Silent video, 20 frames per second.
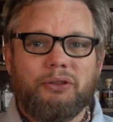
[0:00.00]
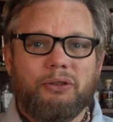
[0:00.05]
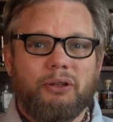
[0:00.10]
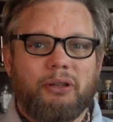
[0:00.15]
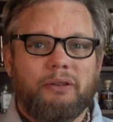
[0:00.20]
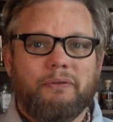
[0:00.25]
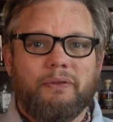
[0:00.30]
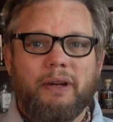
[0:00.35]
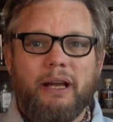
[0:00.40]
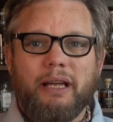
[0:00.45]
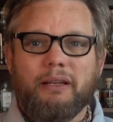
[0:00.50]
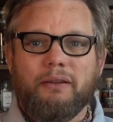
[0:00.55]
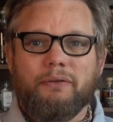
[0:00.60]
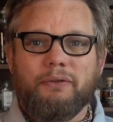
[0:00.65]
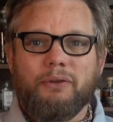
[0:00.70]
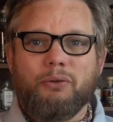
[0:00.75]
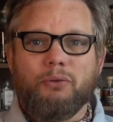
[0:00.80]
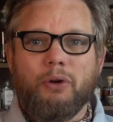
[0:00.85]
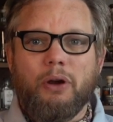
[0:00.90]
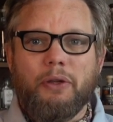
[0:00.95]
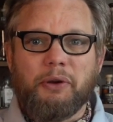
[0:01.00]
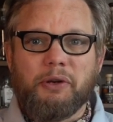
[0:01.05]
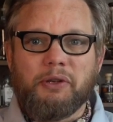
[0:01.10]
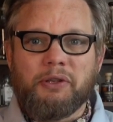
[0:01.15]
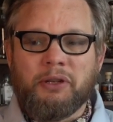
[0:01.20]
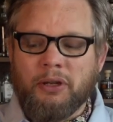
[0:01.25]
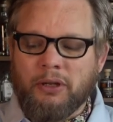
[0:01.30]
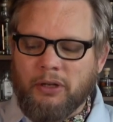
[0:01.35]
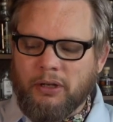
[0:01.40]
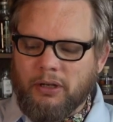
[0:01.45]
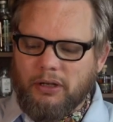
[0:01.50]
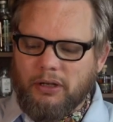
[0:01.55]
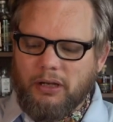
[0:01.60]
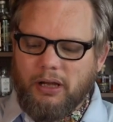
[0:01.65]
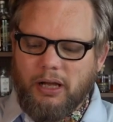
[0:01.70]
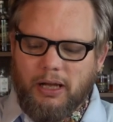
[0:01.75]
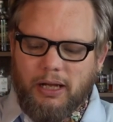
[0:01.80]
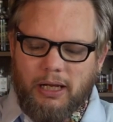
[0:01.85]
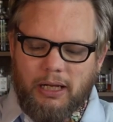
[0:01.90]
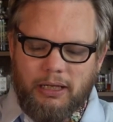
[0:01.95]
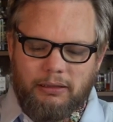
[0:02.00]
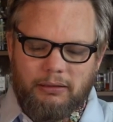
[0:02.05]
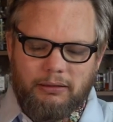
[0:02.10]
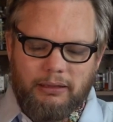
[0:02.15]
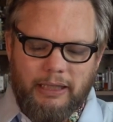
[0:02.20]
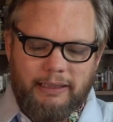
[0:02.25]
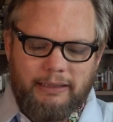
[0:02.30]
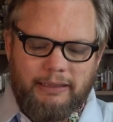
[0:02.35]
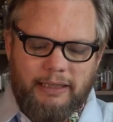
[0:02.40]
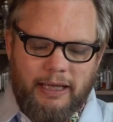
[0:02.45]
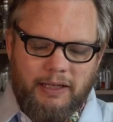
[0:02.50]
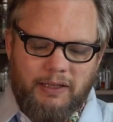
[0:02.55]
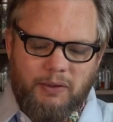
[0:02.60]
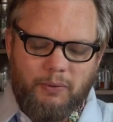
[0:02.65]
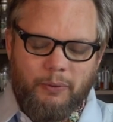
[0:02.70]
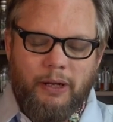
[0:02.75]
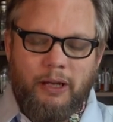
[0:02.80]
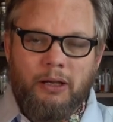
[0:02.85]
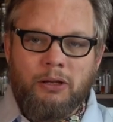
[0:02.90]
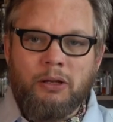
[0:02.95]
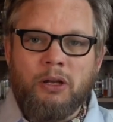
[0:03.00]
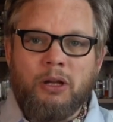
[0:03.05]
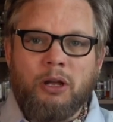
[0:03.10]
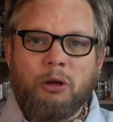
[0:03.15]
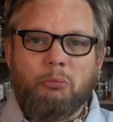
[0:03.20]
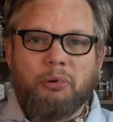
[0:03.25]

You can find a few others uh, like that as well.